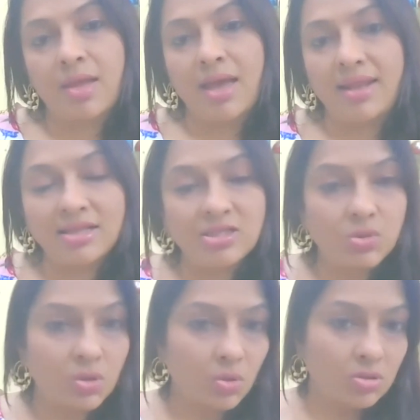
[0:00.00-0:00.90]
And as
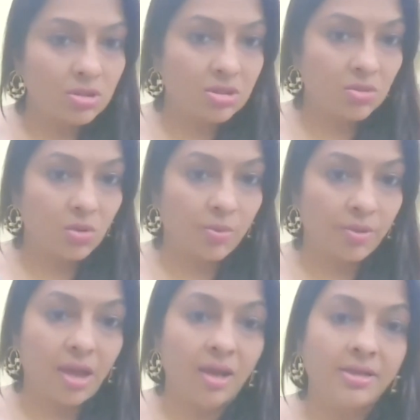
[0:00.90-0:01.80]
you close this door
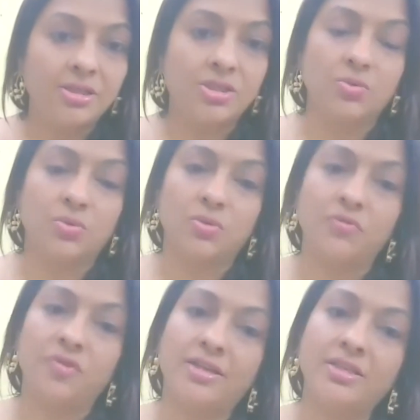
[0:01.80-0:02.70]
behind you, you
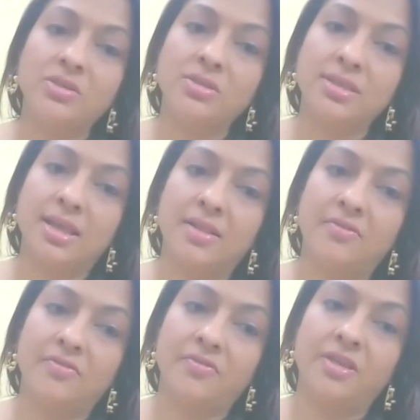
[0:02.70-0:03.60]
find
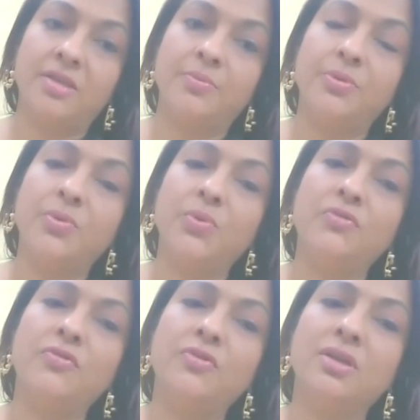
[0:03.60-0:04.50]
yourself in a
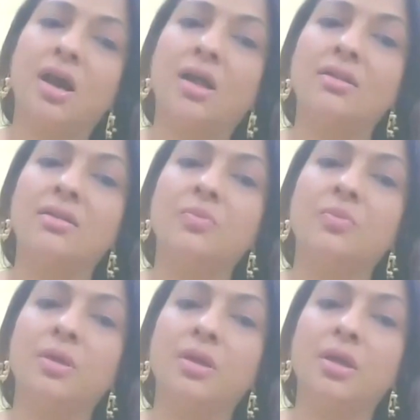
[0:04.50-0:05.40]
beautiful garden
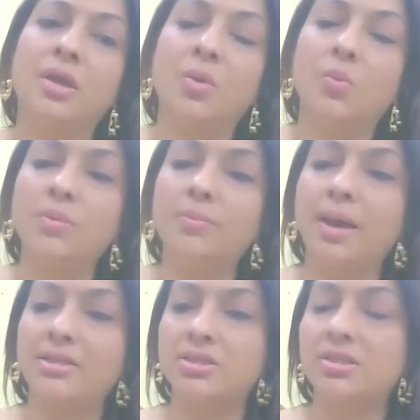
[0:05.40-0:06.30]
with
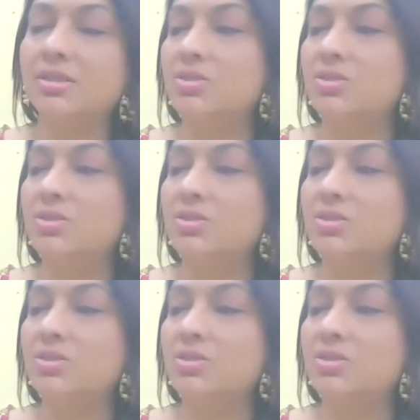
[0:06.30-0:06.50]
magical